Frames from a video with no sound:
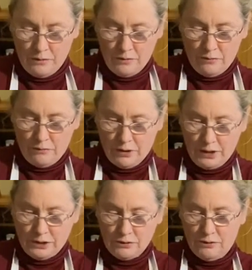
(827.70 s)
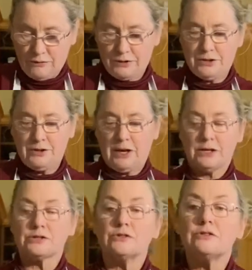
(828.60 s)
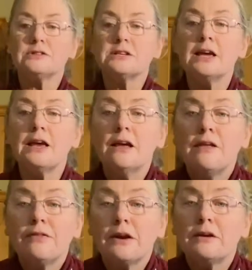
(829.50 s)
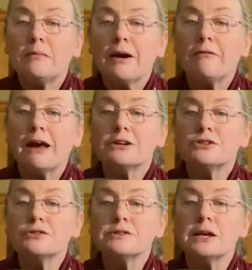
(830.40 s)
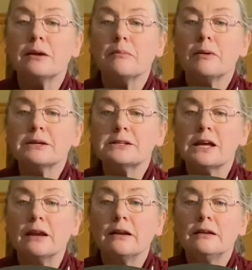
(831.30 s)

Right over to the edge. So you see, there are my rashers in my tin.